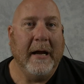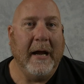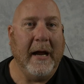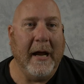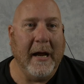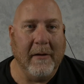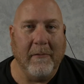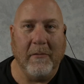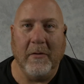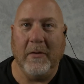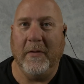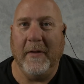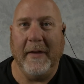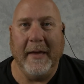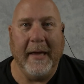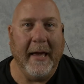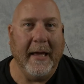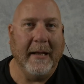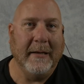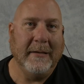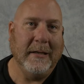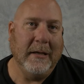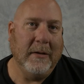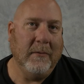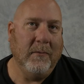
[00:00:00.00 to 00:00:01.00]
Everything
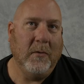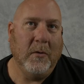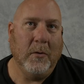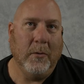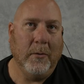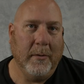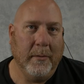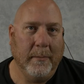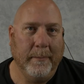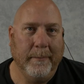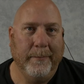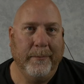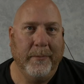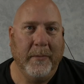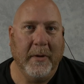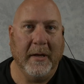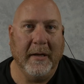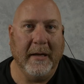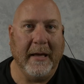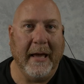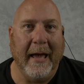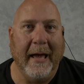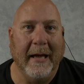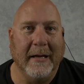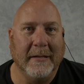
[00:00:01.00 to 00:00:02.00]
had TeamViewer
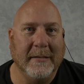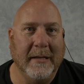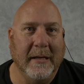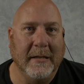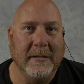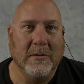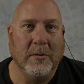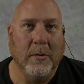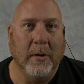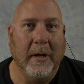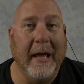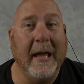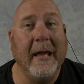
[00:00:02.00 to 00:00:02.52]
access to it.